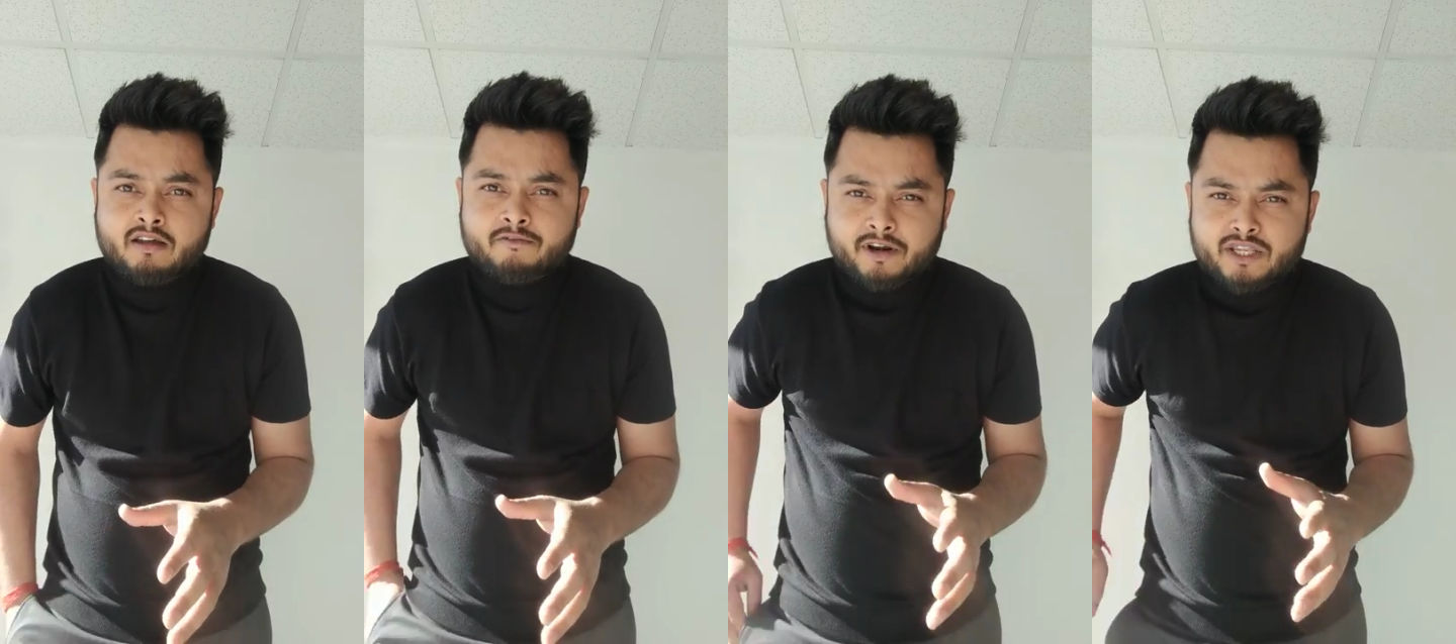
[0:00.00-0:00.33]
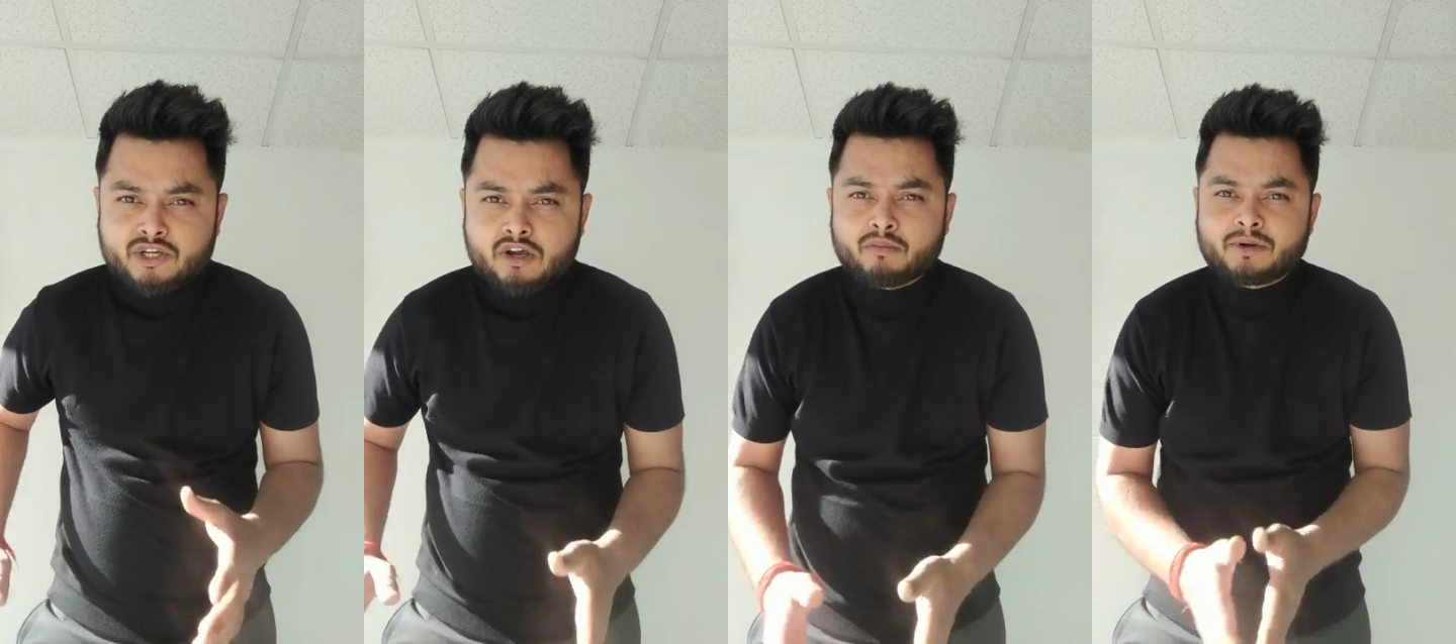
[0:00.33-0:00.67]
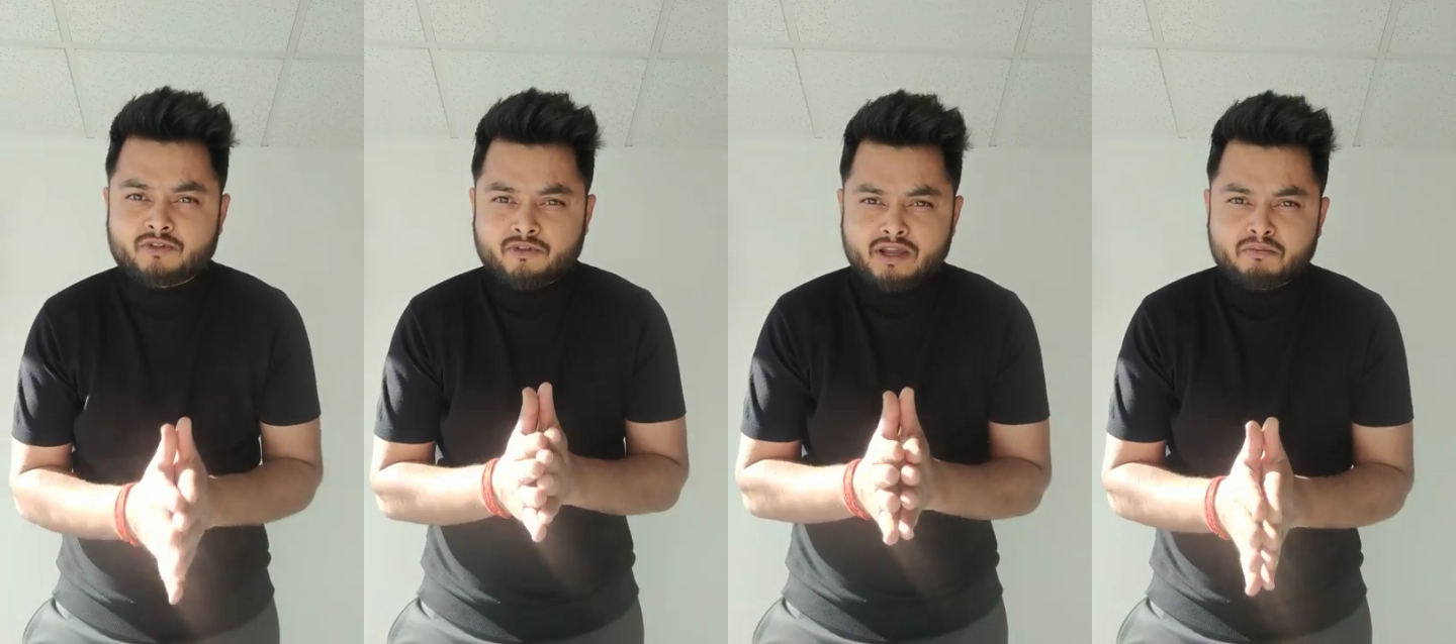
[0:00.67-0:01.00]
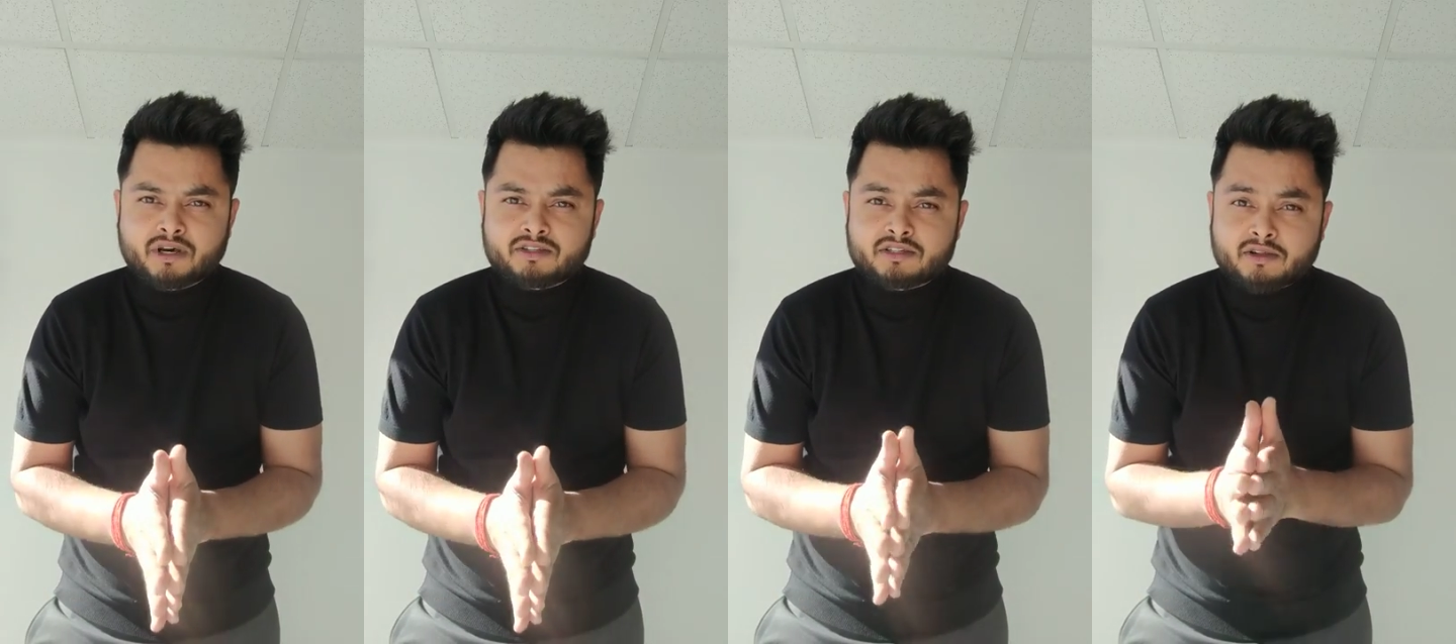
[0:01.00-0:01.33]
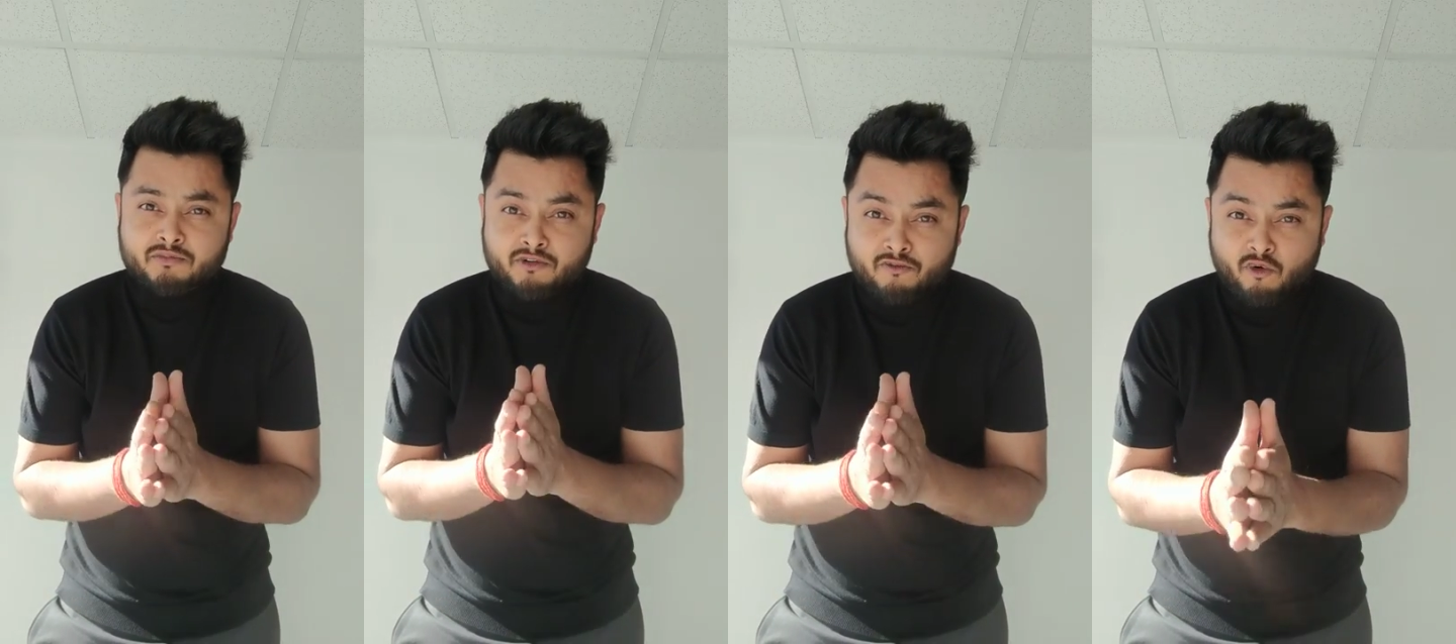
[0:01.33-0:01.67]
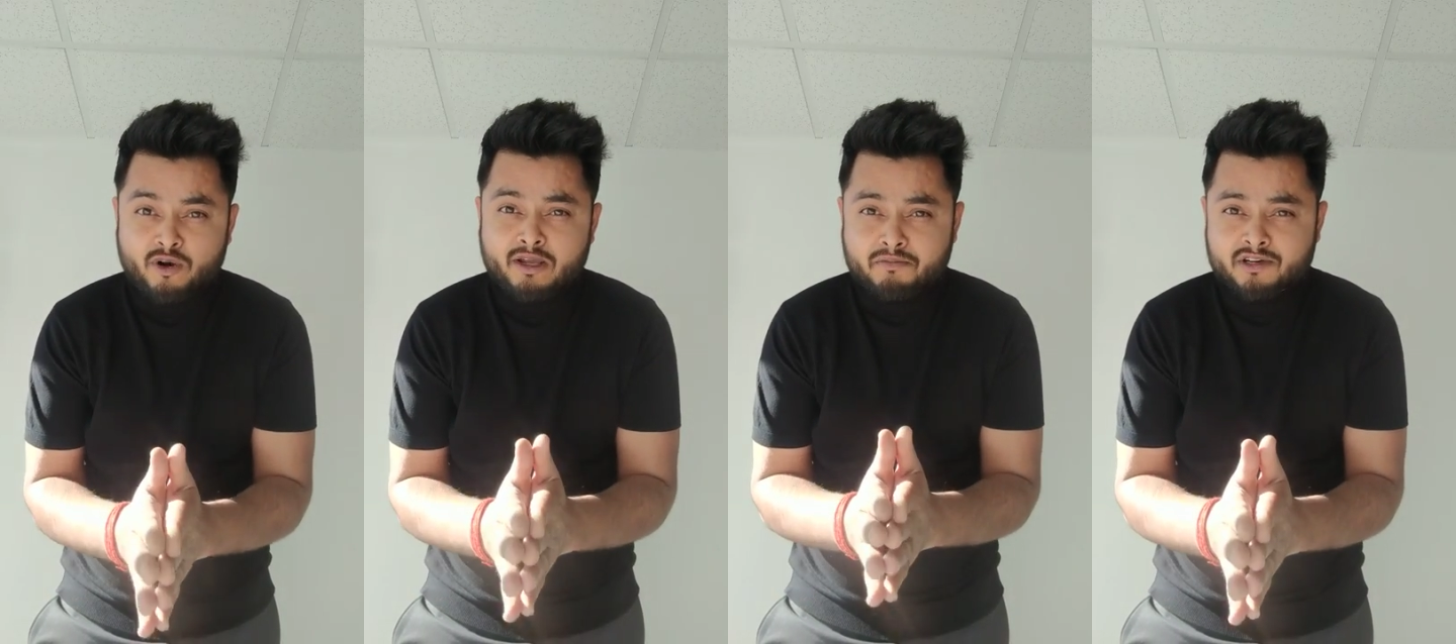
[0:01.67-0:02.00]
French government reimburses up to
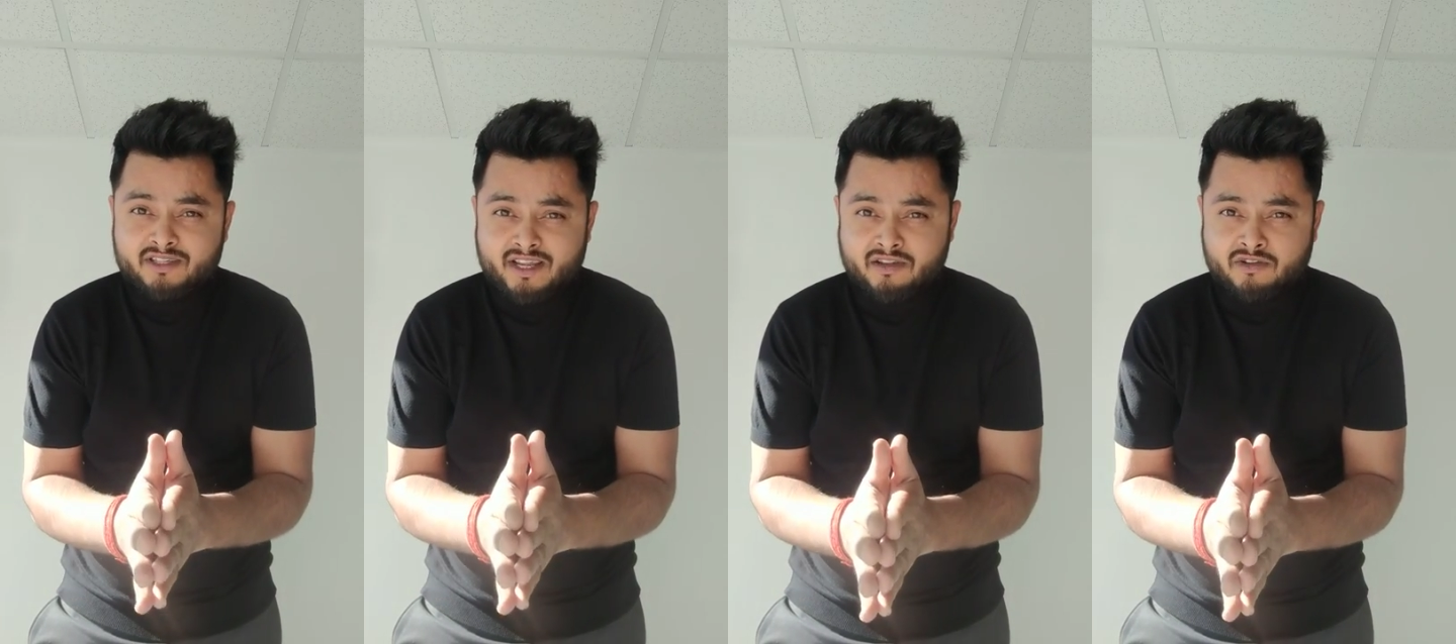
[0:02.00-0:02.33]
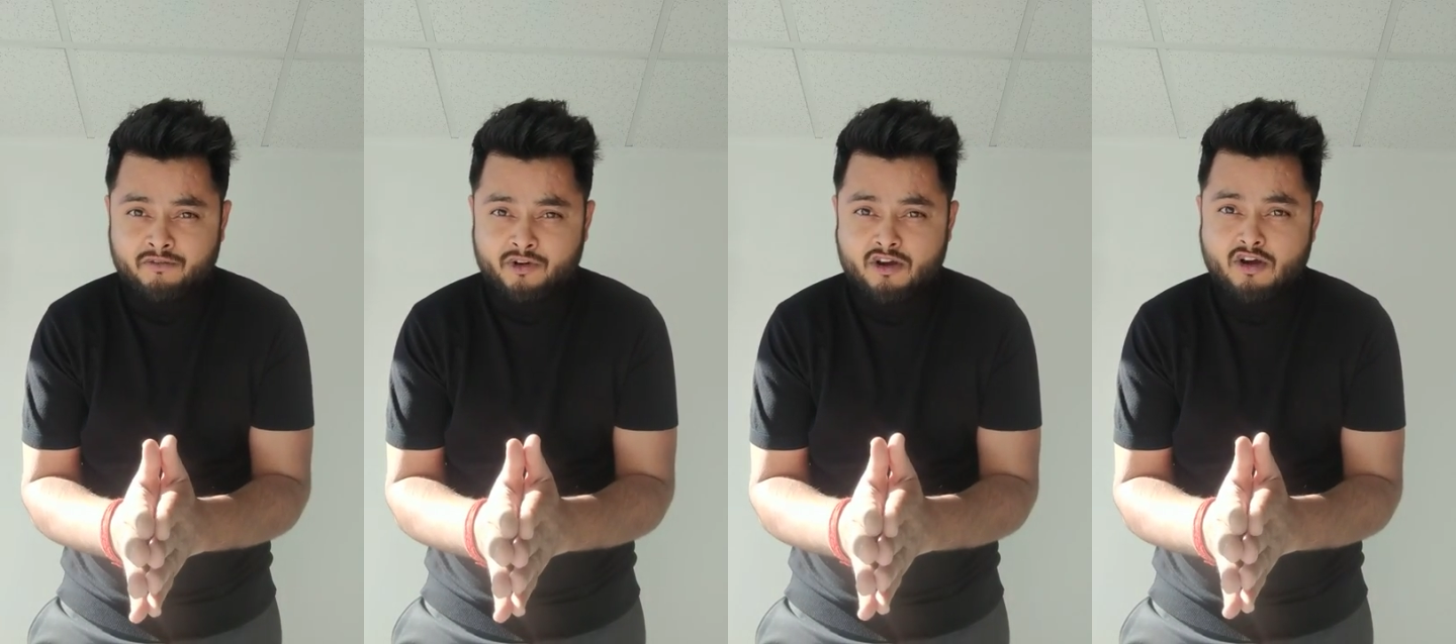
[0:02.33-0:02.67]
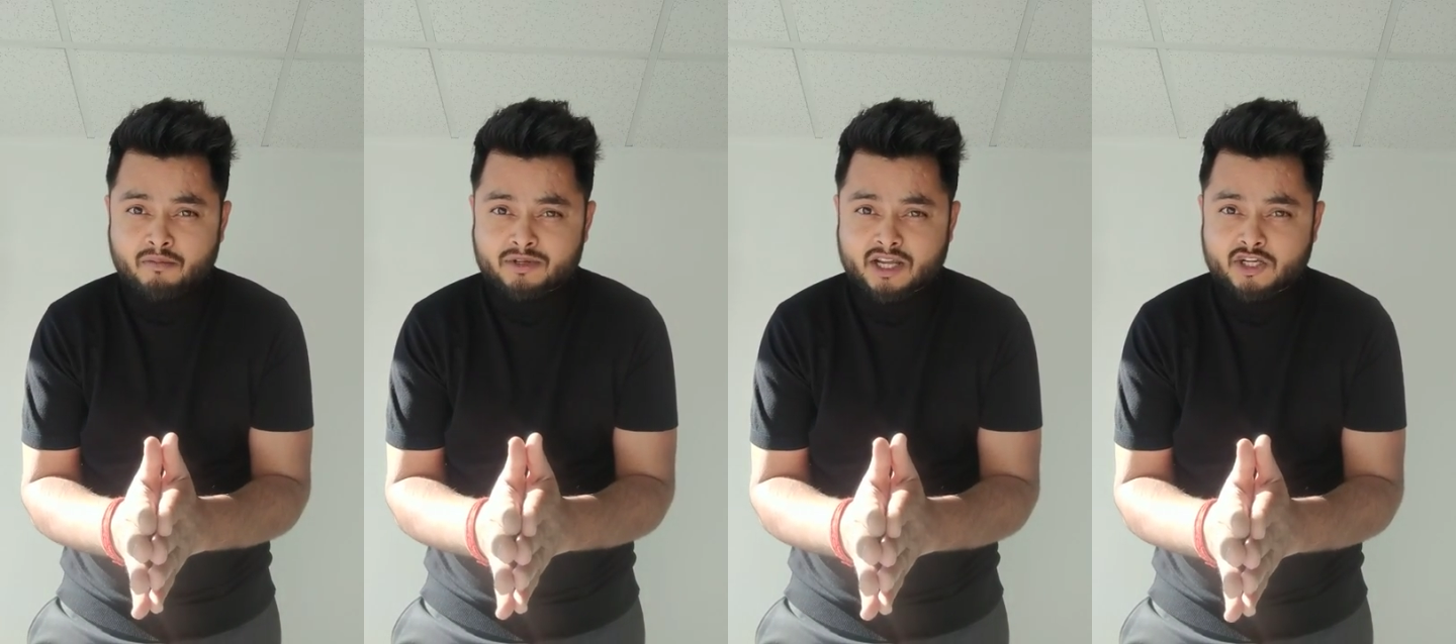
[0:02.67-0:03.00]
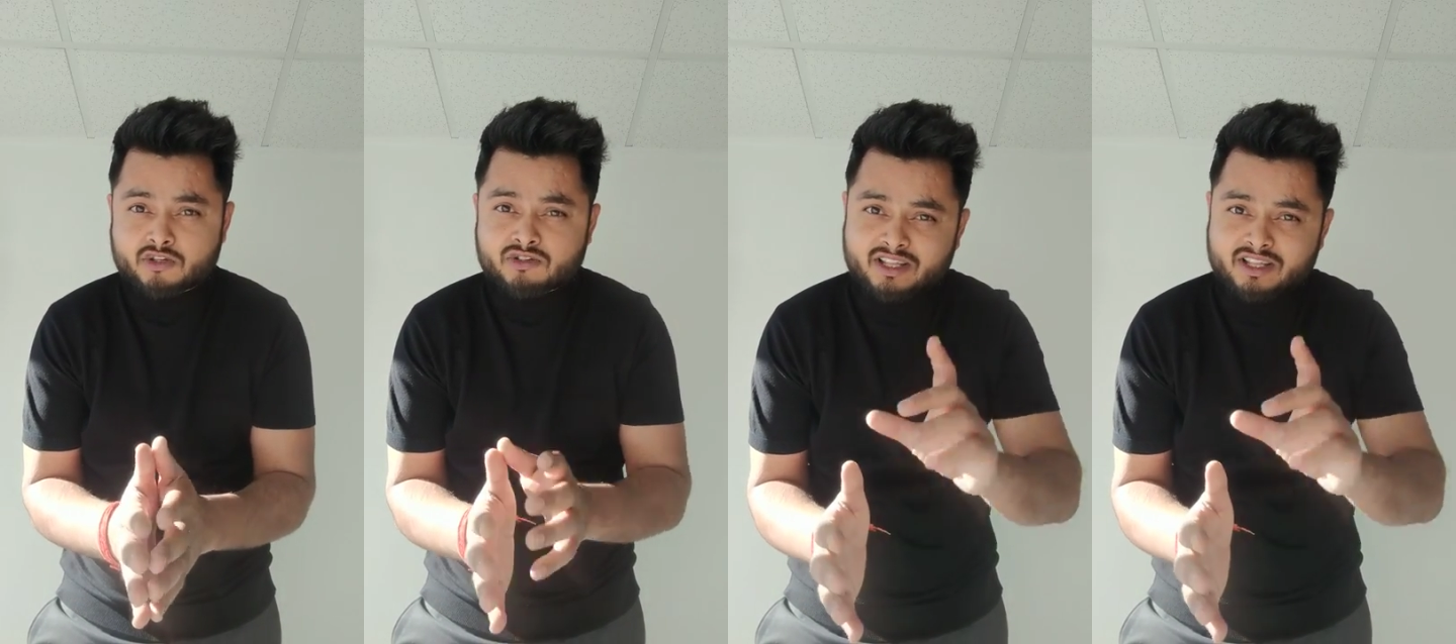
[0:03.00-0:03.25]
40% of your accommodation.